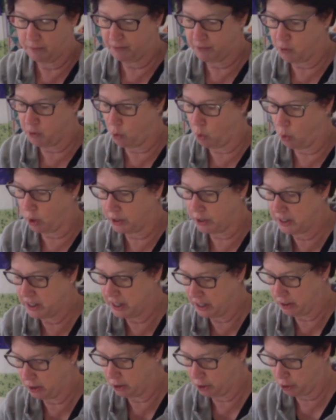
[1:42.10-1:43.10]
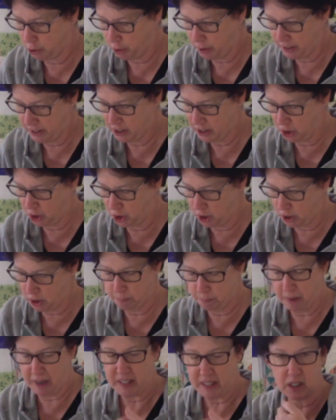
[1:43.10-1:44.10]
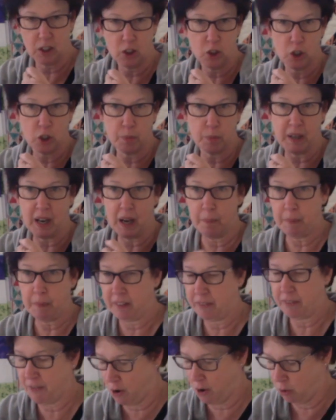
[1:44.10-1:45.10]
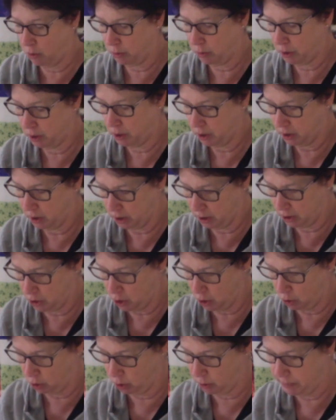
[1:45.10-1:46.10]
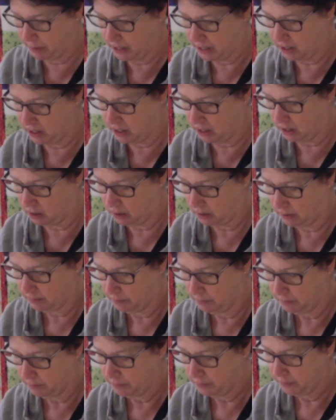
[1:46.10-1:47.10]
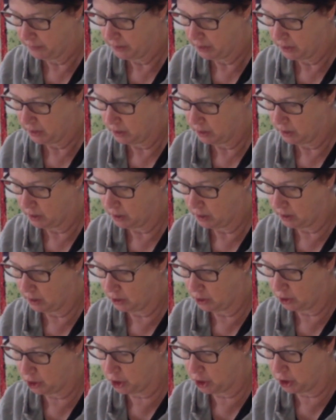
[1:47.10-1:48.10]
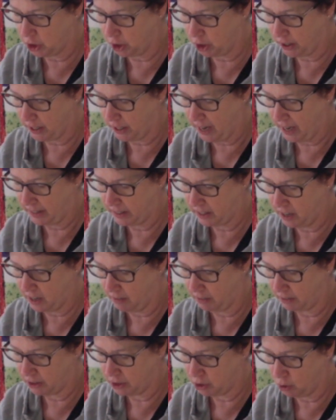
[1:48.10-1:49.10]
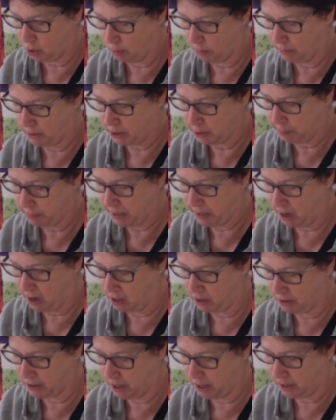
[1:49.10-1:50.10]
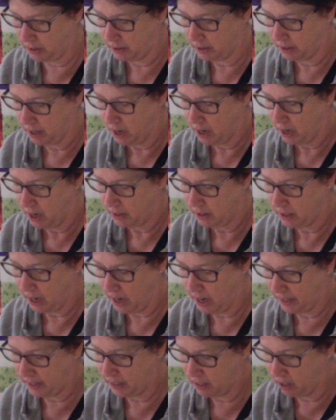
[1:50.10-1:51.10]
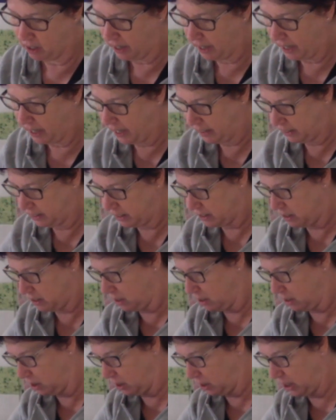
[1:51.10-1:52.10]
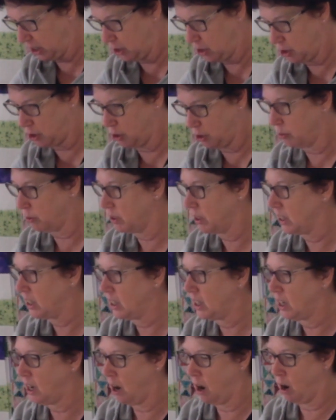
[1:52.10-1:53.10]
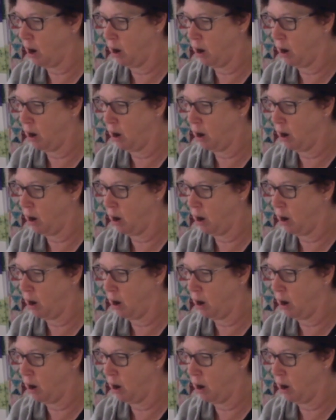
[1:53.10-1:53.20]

for dinner. Tracy just messaged me on my phone and told me that she took it out of the oven, so it must be all done. I had this little issue. The